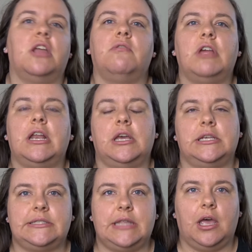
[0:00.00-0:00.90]
and
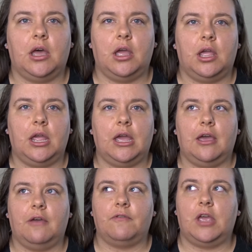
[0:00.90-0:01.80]
realised that I
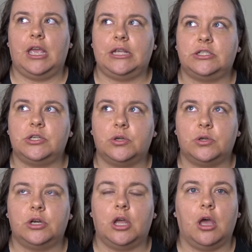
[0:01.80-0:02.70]
have a ton